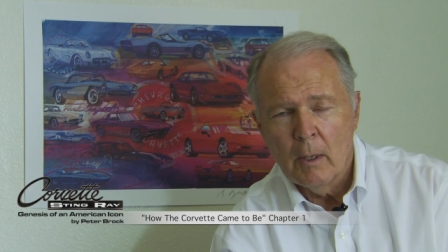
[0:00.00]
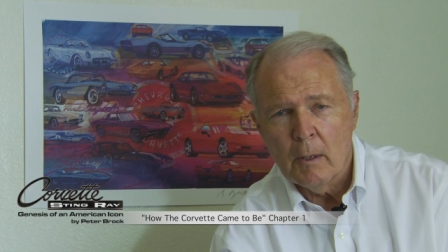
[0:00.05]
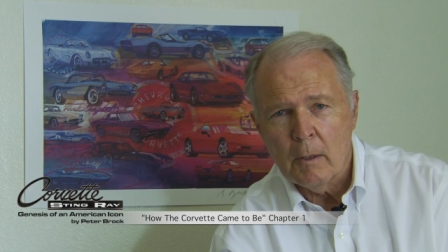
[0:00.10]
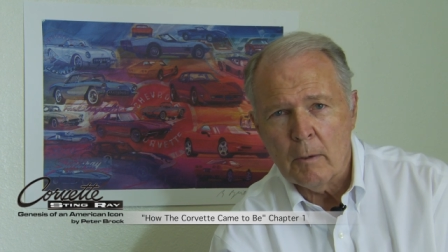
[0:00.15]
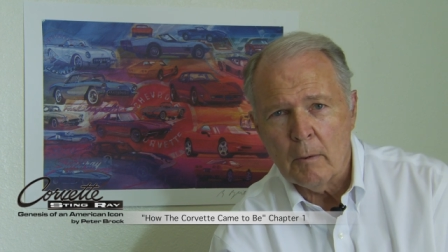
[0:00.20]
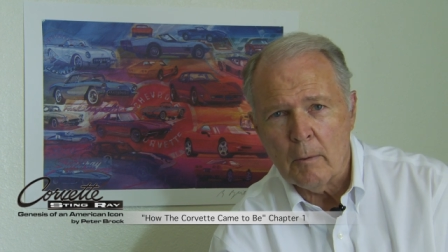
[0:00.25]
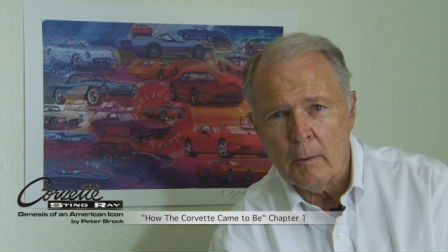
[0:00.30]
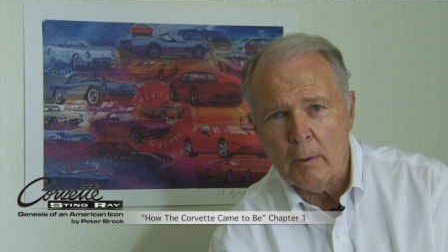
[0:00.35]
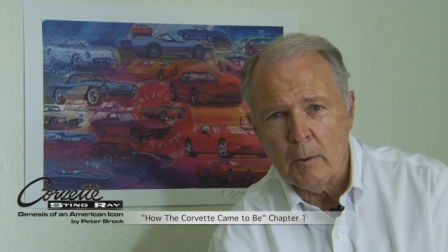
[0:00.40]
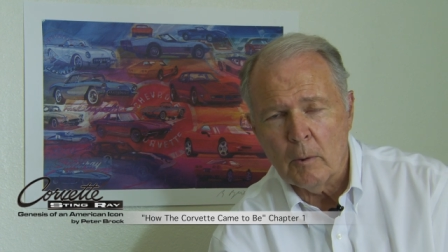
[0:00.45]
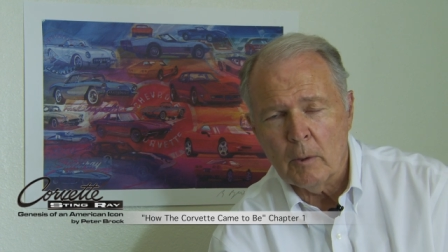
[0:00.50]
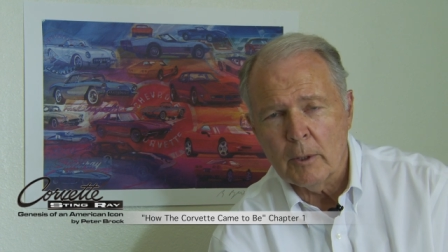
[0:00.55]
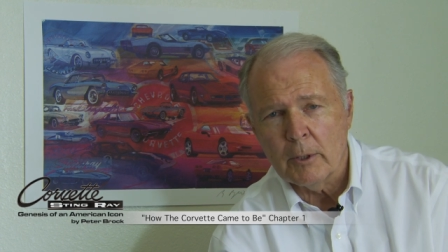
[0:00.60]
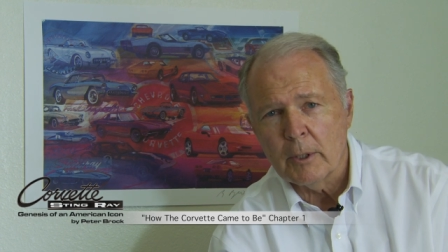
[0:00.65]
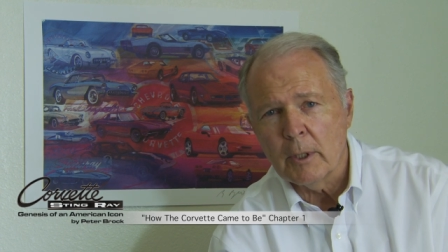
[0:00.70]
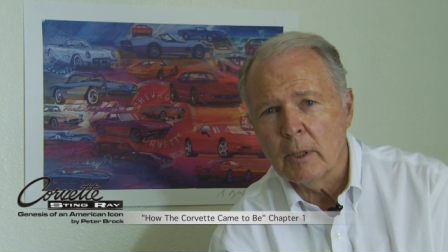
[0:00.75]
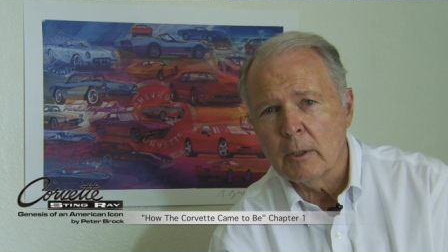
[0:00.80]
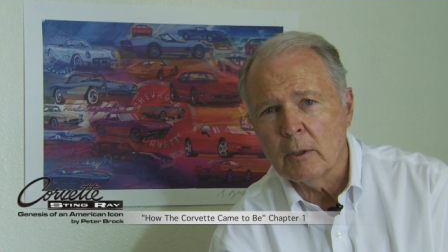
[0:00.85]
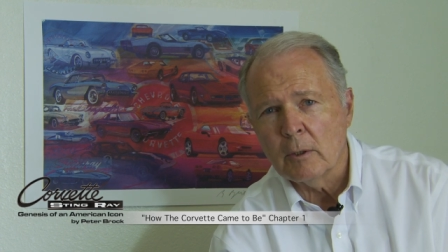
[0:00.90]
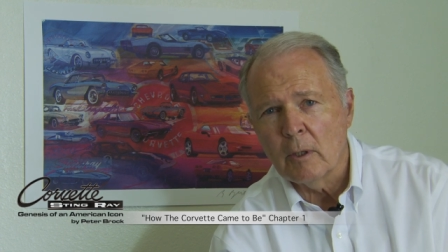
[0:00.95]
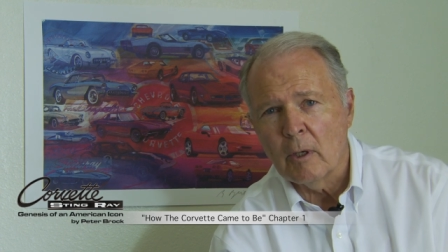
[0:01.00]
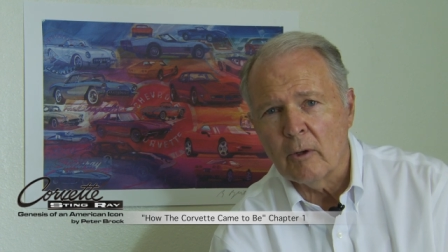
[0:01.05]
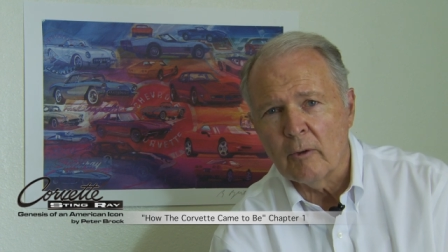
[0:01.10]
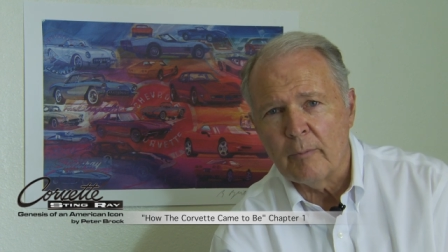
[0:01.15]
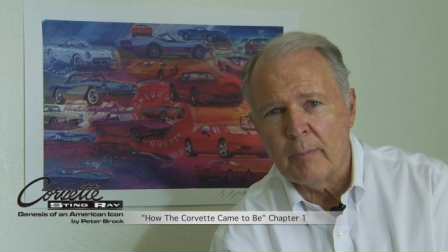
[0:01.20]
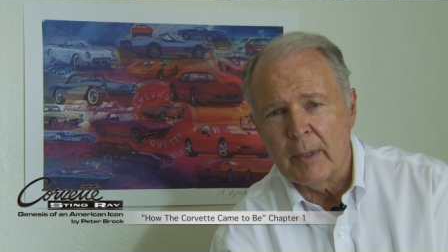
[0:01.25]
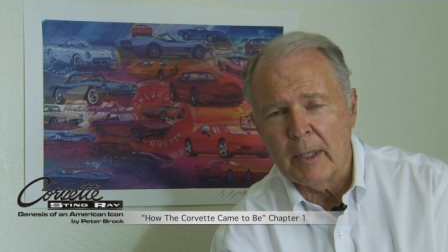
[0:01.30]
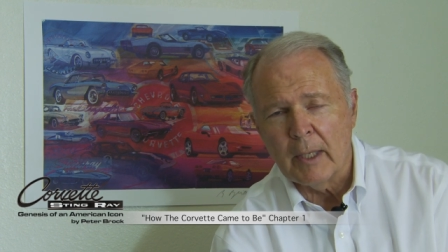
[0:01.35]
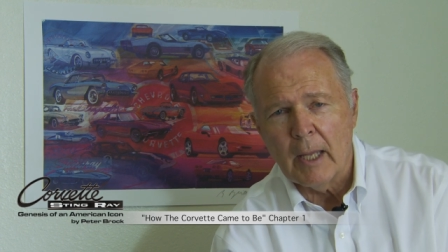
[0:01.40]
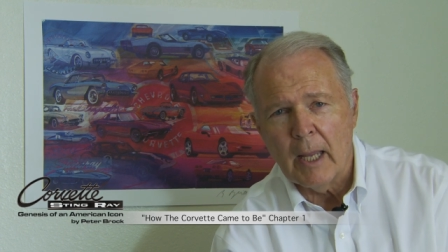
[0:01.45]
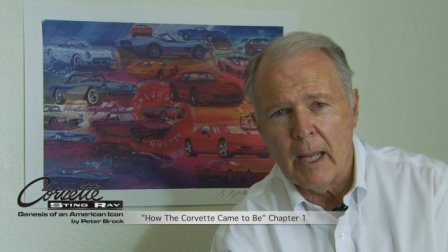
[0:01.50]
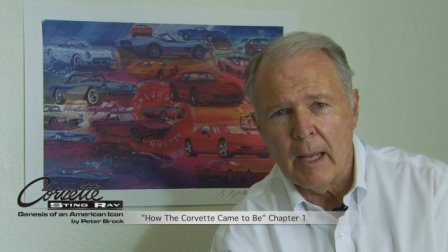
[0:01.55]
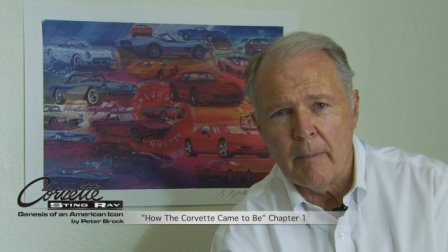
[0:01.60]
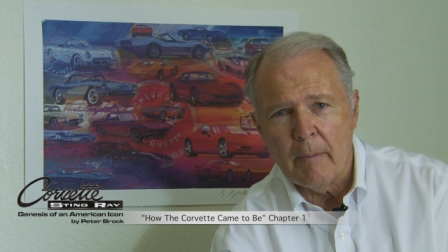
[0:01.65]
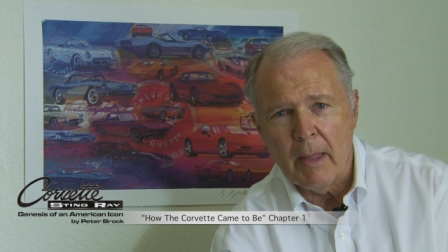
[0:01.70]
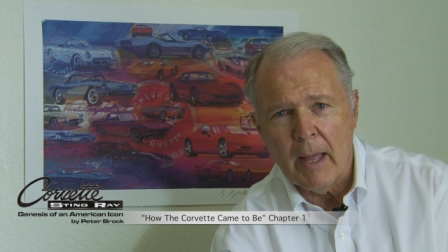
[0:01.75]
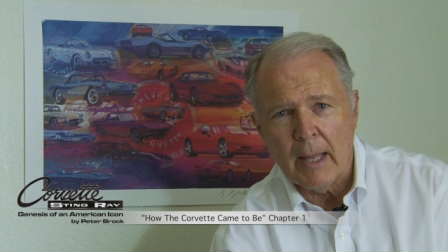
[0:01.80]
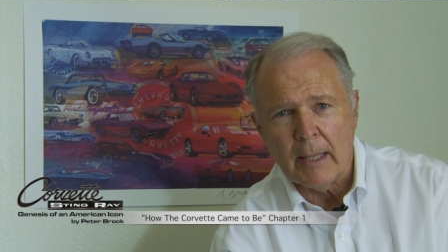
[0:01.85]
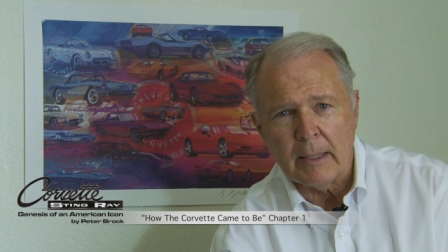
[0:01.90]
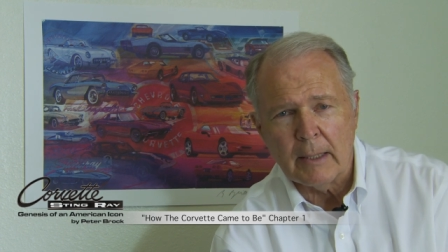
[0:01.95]
So Zora Duntov
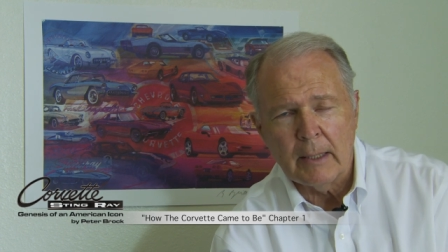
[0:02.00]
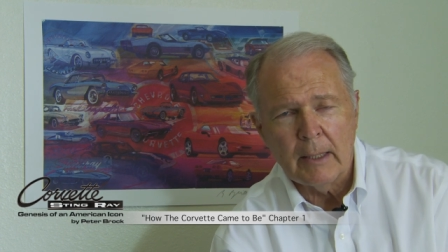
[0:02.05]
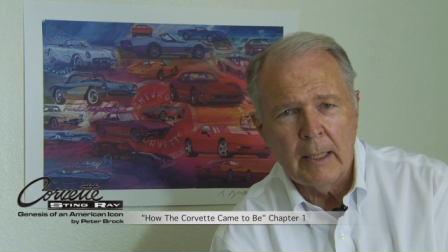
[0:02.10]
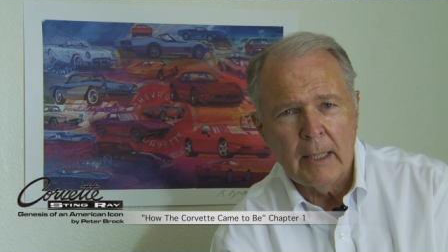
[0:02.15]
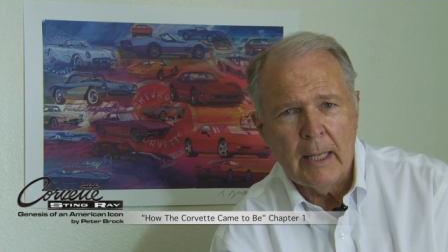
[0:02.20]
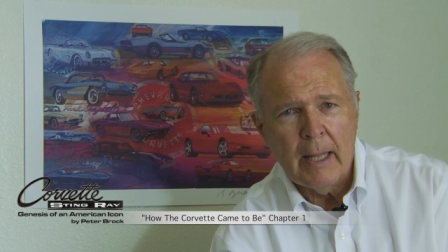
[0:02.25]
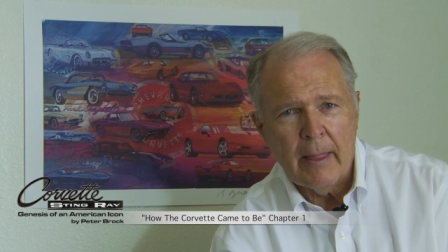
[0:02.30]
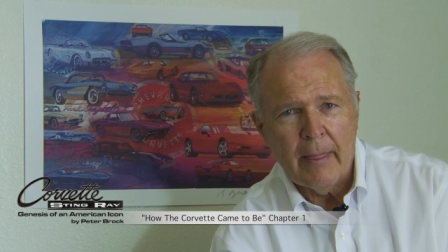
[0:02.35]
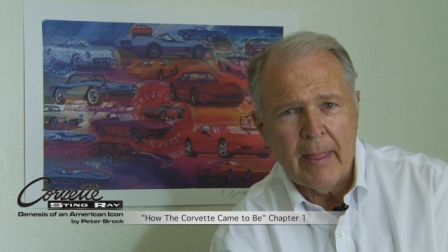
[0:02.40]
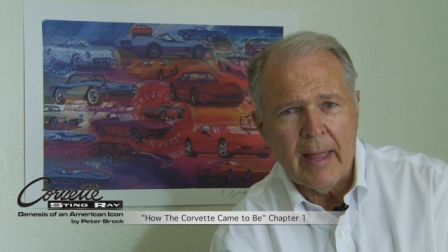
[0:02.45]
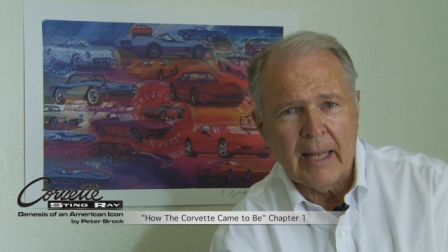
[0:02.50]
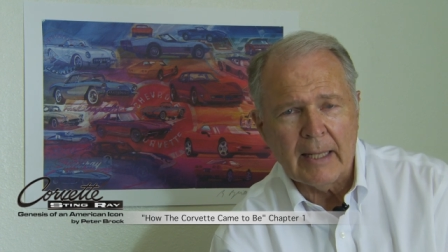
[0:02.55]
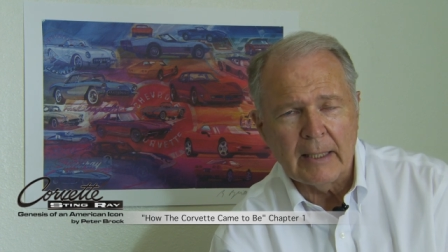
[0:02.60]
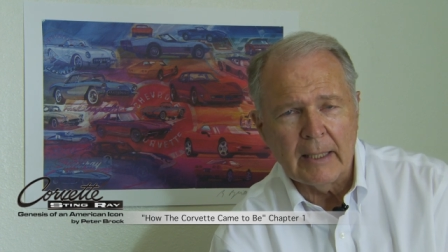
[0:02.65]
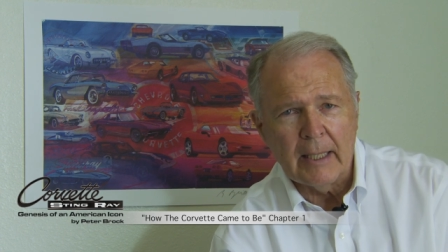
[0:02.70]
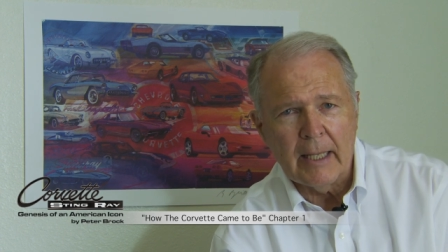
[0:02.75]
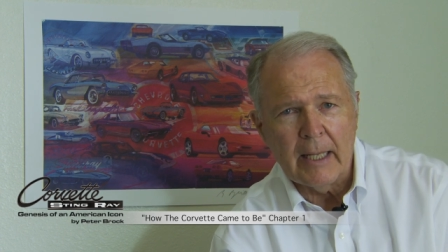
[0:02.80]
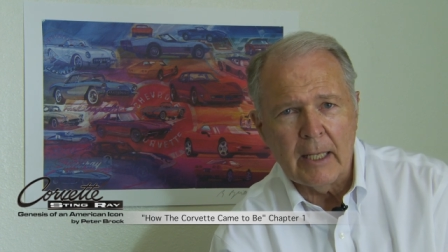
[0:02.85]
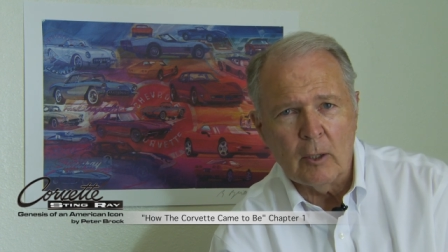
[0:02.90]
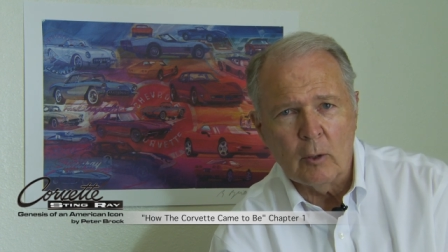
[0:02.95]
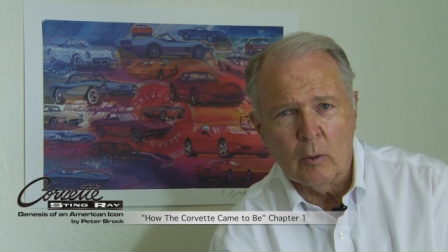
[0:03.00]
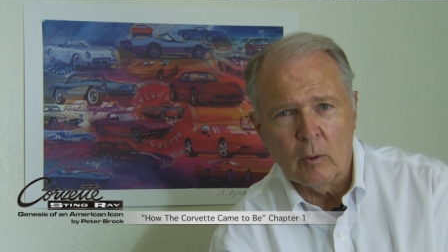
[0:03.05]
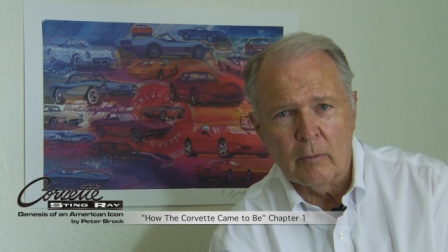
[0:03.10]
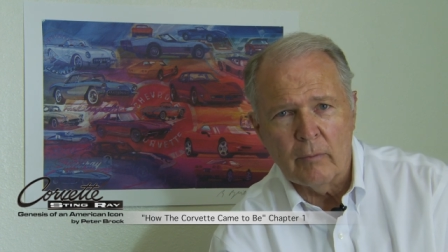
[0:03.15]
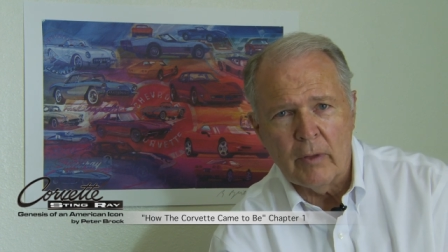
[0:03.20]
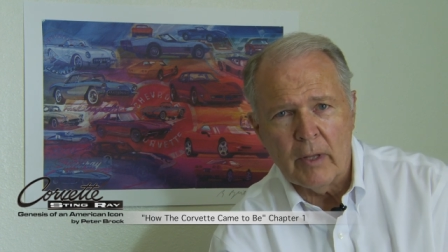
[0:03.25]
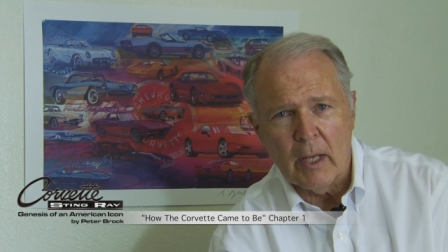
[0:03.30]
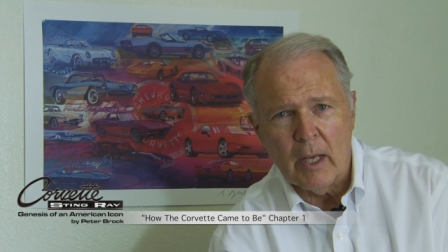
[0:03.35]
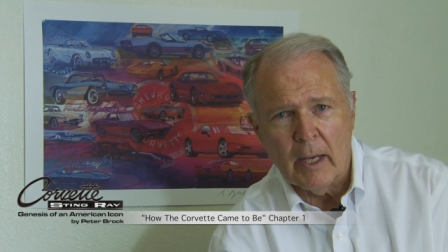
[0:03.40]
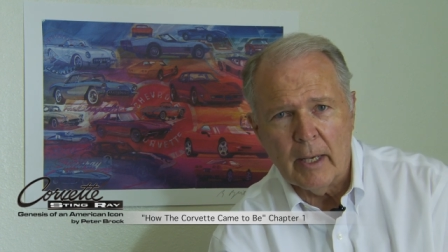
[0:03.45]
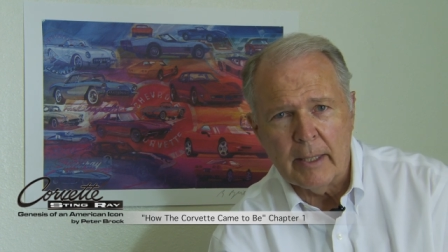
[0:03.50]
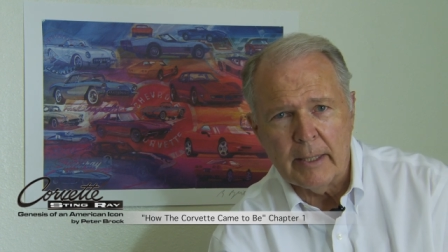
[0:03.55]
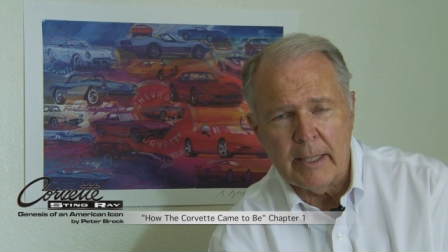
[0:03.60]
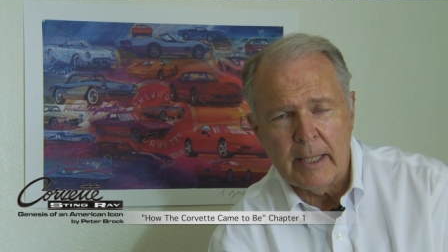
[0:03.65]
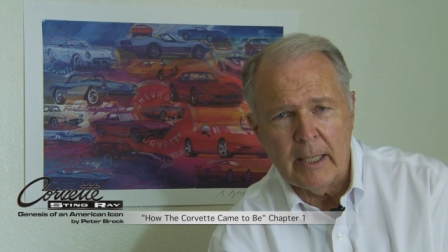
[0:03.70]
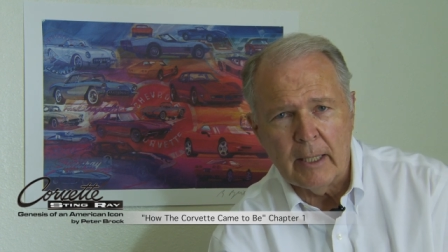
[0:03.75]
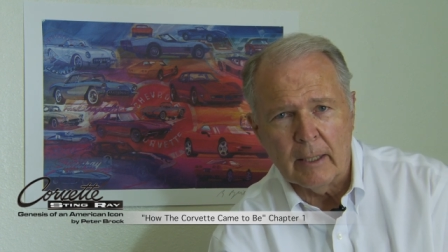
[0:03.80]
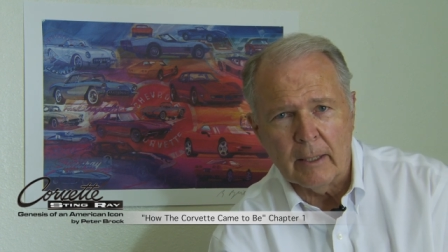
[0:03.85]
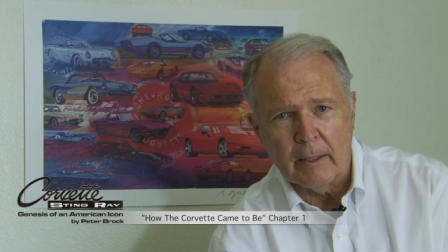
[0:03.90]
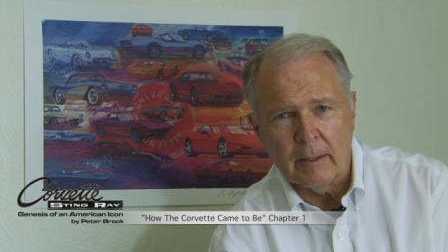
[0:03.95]
became that, that leader of the
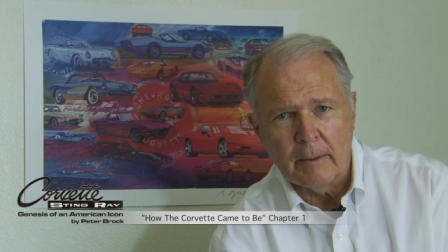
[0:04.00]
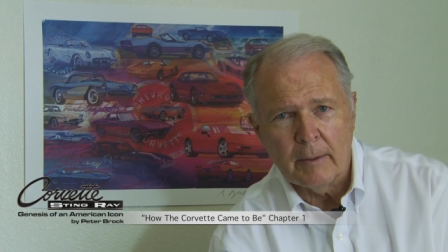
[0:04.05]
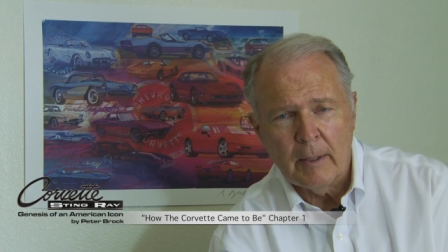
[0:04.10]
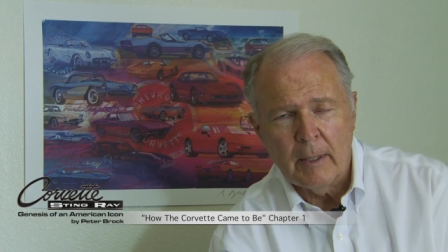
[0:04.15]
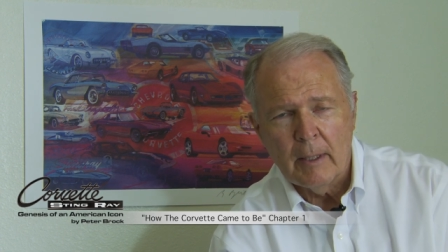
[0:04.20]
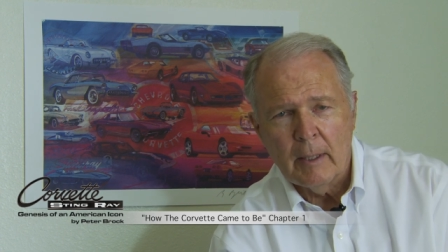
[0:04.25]
idea.